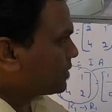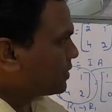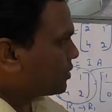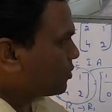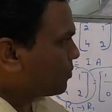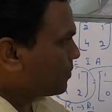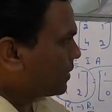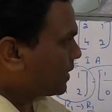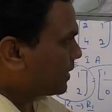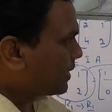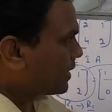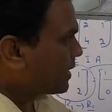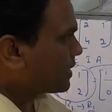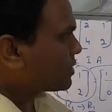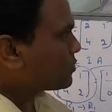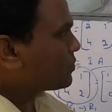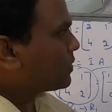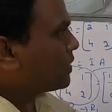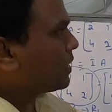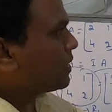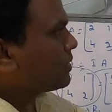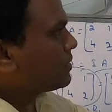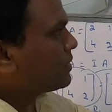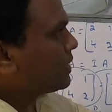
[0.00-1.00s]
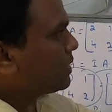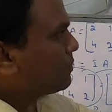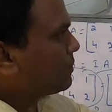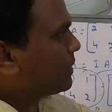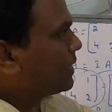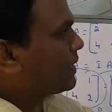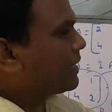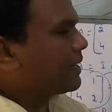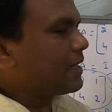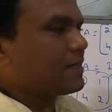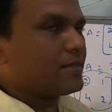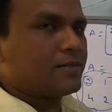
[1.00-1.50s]
0, make it as 1, and then
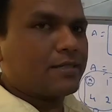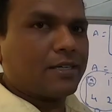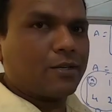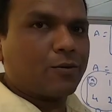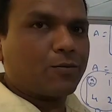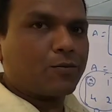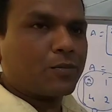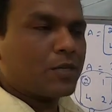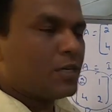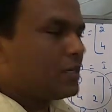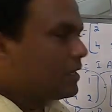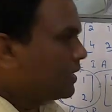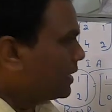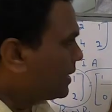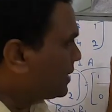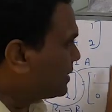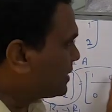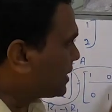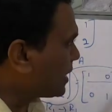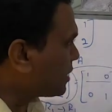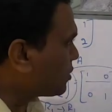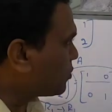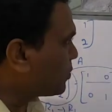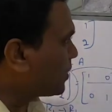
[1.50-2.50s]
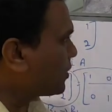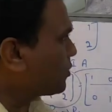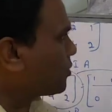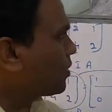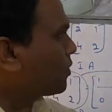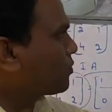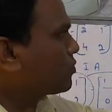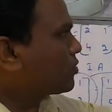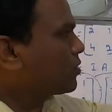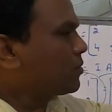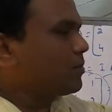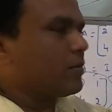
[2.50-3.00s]
make it as 0. In that way you
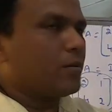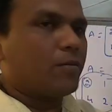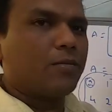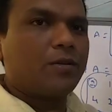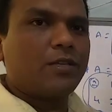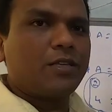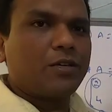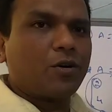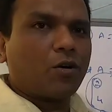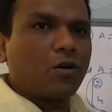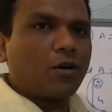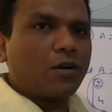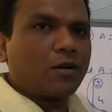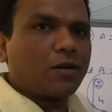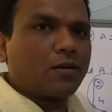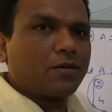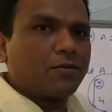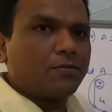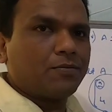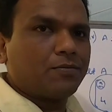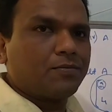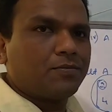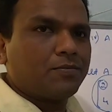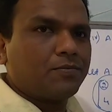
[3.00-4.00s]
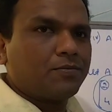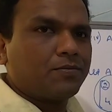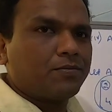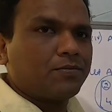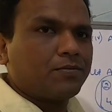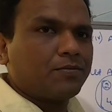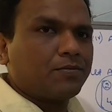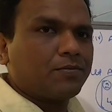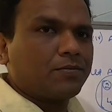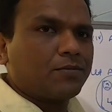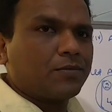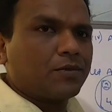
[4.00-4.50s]
have to remember the order.
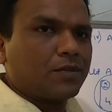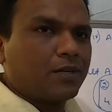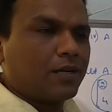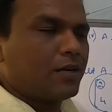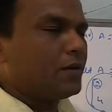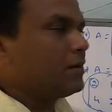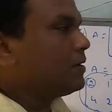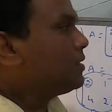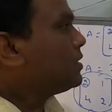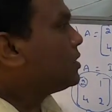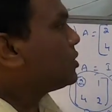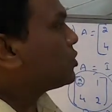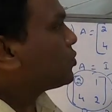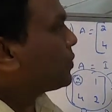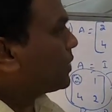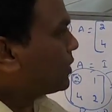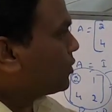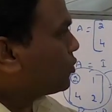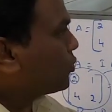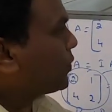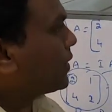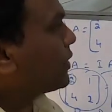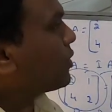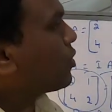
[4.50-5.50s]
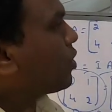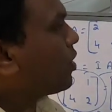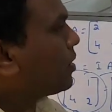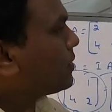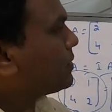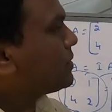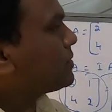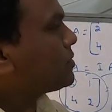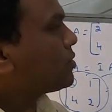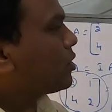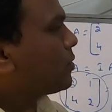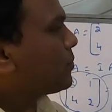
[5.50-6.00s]
Yeah, when doing
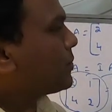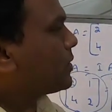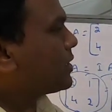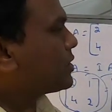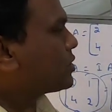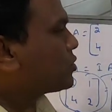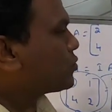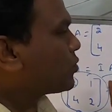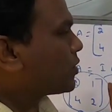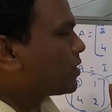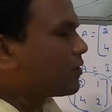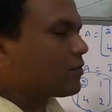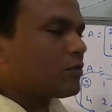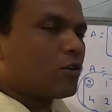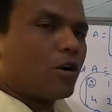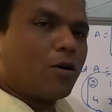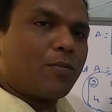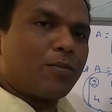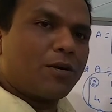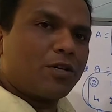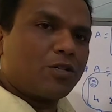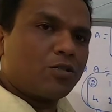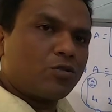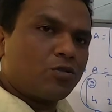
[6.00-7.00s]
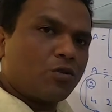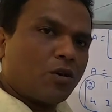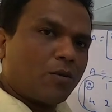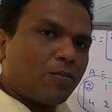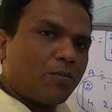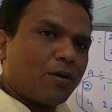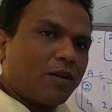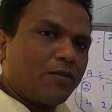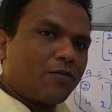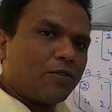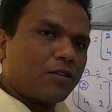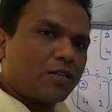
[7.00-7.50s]
all these operations, whatever the operations you
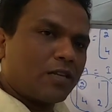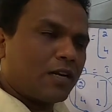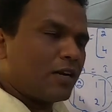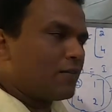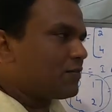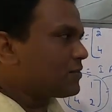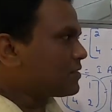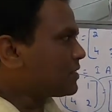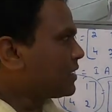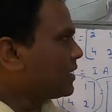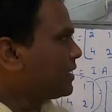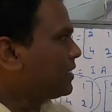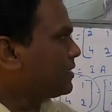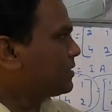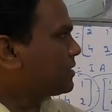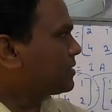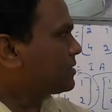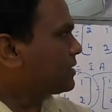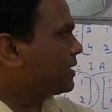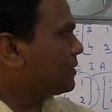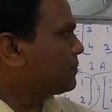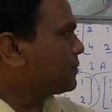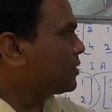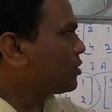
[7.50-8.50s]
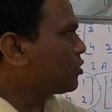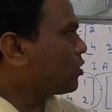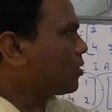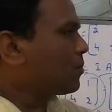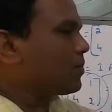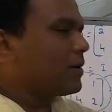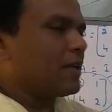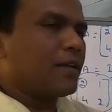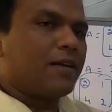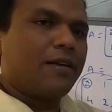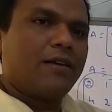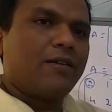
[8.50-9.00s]
apply for the left side, the same thing
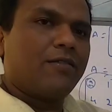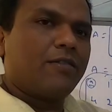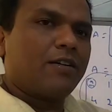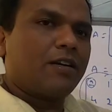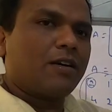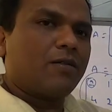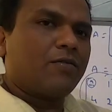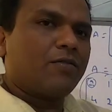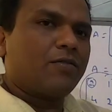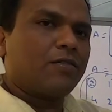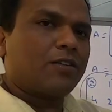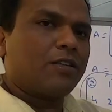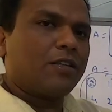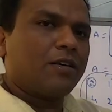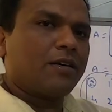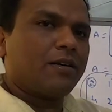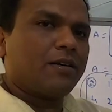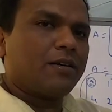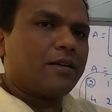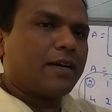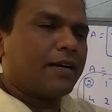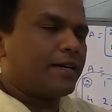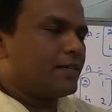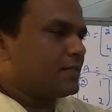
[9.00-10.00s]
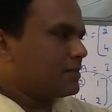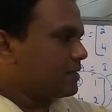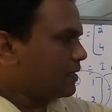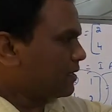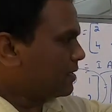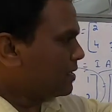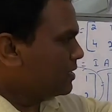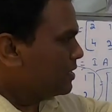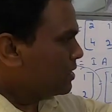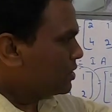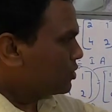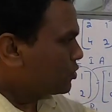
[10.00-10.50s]
apply even for the right
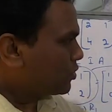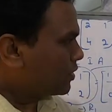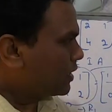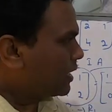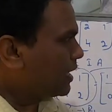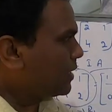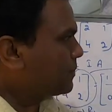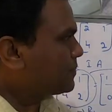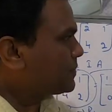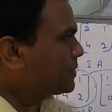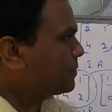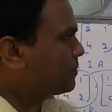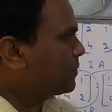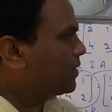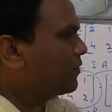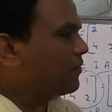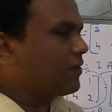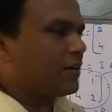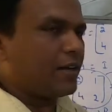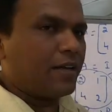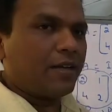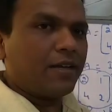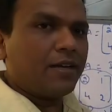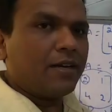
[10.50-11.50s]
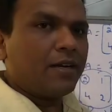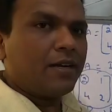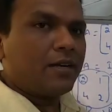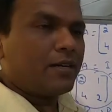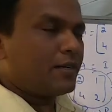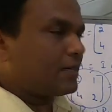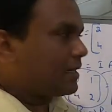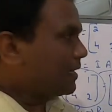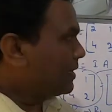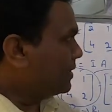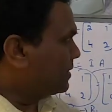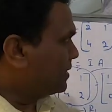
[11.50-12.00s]
side. So keep simplifying
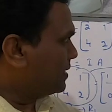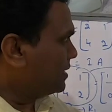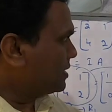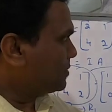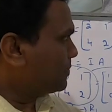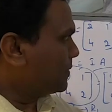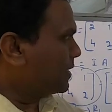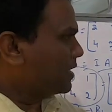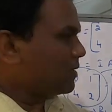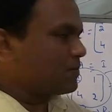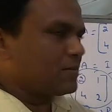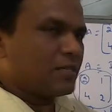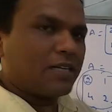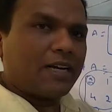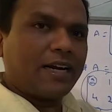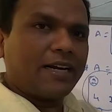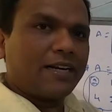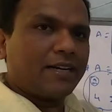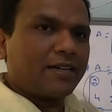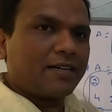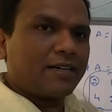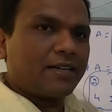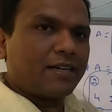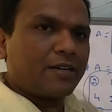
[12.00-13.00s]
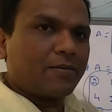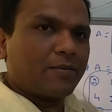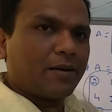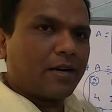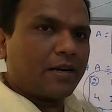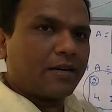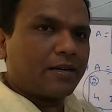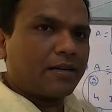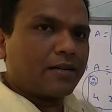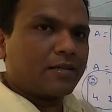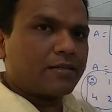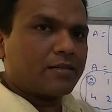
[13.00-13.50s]
till this becomes an identity
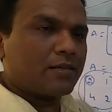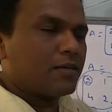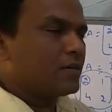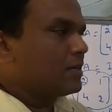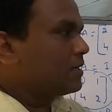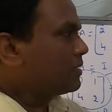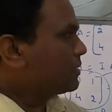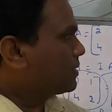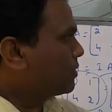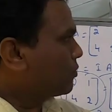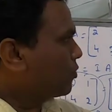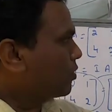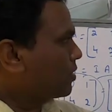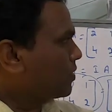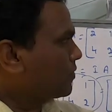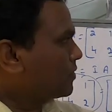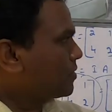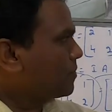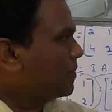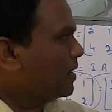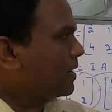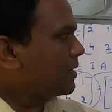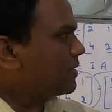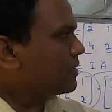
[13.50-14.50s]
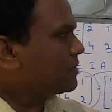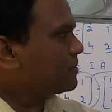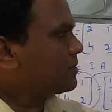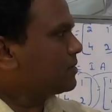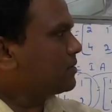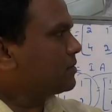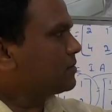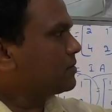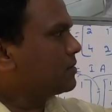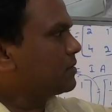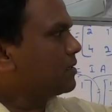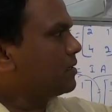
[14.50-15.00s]
matrix. Then whatever the matrix
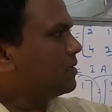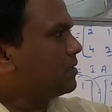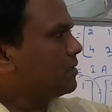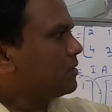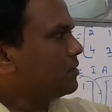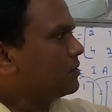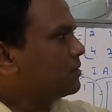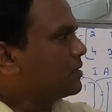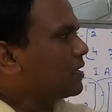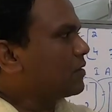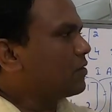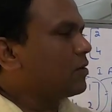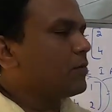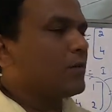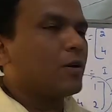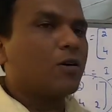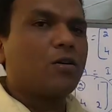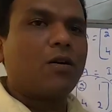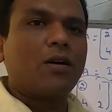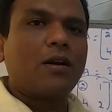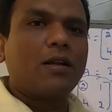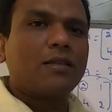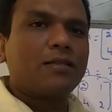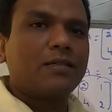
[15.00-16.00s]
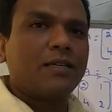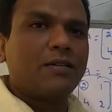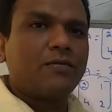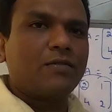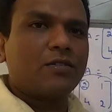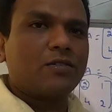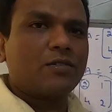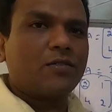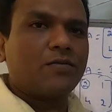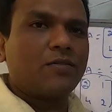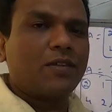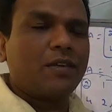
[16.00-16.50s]
is here, that will be called as
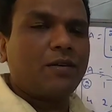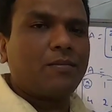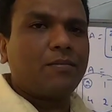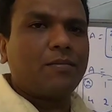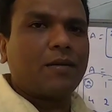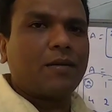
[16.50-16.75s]
inverse of the